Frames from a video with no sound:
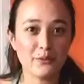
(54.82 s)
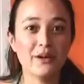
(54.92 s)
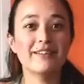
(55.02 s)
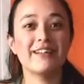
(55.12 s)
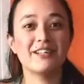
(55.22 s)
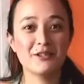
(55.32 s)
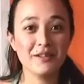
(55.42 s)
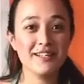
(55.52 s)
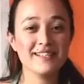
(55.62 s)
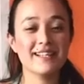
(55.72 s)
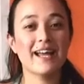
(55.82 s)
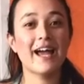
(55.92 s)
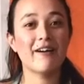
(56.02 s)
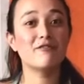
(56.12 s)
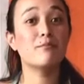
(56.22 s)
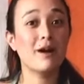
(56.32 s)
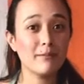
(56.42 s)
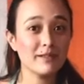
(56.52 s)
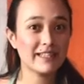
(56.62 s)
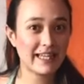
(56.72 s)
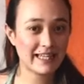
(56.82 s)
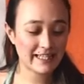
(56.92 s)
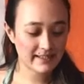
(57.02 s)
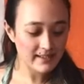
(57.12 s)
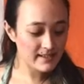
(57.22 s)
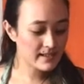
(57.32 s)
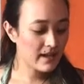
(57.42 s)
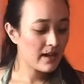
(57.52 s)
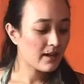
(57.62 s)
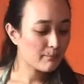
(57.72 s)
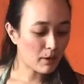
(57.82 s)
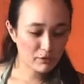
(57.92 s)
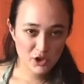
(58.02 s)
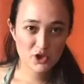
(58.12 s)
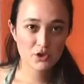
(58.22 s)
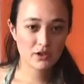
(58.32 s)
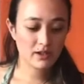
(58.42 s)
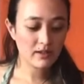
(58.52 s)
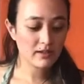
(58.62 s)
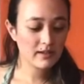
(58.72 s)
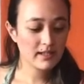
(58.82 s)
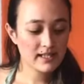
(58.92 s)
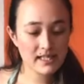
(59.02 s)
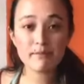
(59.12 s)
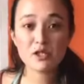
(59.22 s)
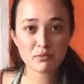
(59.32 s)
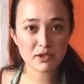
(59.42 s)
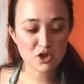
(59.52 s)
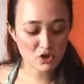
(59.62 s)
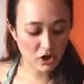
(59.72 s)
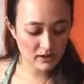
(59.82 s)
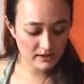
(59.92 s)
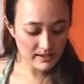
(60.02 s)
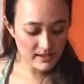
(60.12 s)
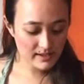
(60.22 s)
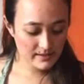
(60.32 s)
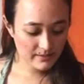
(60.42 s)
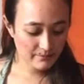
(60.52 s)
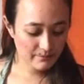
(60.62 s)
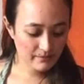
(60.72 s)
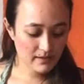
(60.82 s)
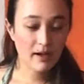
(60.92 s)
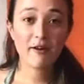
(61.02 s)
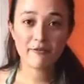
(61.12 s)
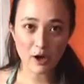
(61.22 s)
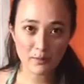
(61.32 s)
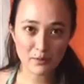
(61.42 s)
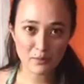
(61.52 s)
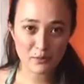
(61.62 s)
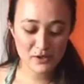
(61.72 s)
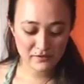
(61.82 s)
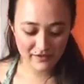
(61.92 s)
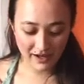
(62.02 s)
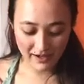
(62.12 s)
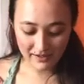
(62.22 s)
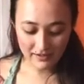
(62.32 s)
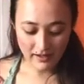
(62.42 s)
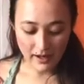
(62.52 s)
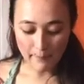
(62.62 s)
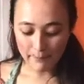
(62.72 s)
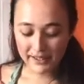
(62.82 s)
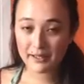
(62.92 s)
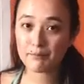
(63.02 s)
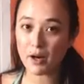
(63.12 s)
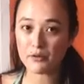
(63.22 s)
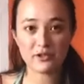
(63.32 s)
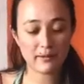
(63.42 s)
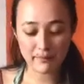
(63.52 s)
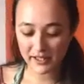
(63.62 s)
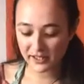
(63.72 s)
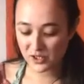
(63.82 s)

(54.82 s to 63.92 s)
The ingredients that I have for marble cake is powdered sugar, semi-sweet chocolate, all-purpose flour, baking powder and baking